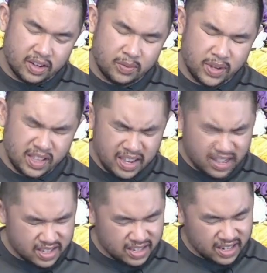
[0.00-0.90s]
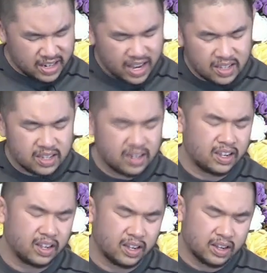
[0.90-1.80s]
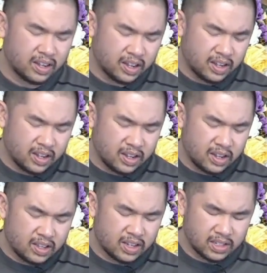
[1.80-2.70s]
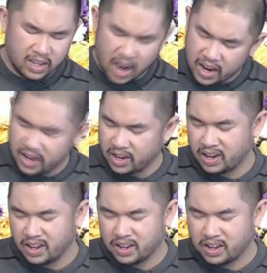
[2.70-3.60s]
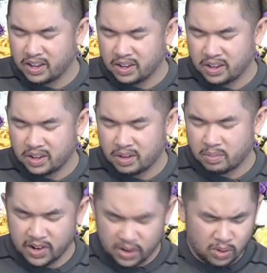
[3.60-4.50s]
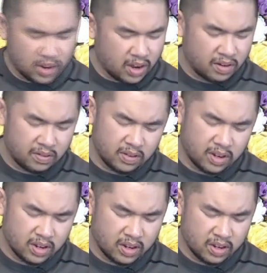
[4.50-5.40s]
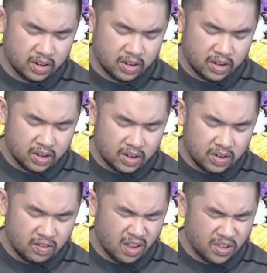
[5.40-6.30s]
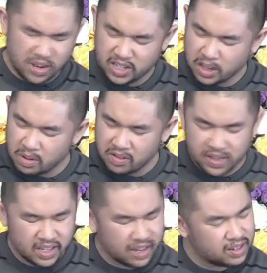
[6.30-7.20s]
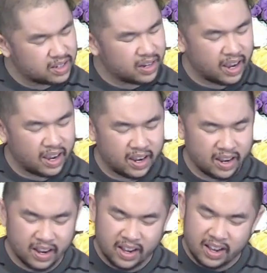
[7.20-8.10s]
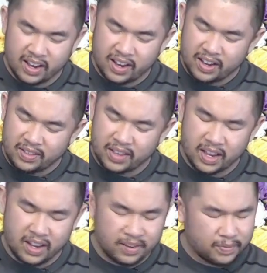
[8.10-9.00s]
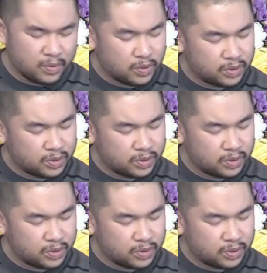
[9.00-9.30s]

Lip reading: We need this intensity that is guided by your love. Father, there are some of us here today that